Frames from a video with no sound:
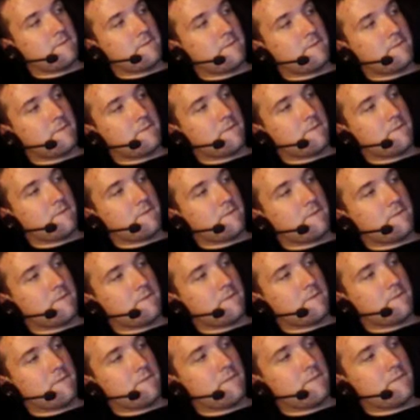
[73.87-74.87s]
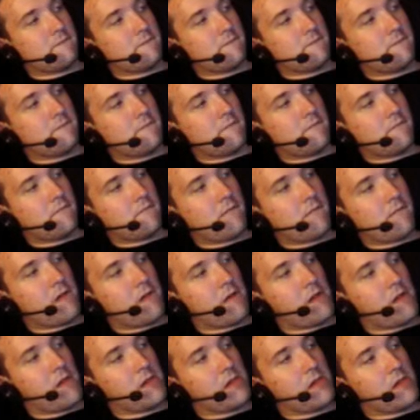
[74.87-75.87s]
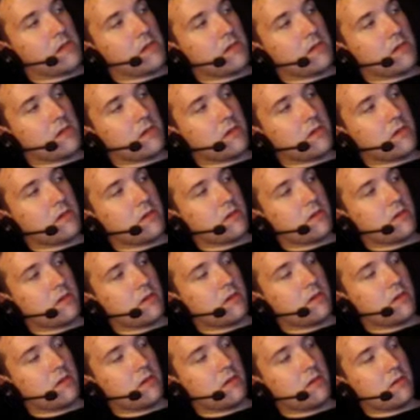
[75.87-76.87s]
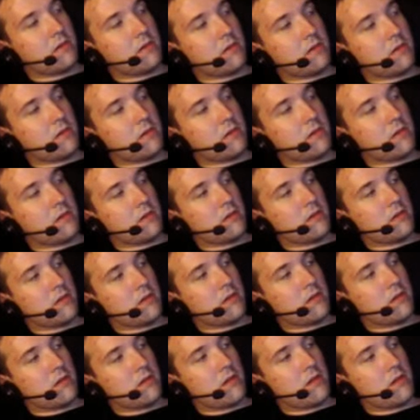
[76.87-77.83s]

(not speaking)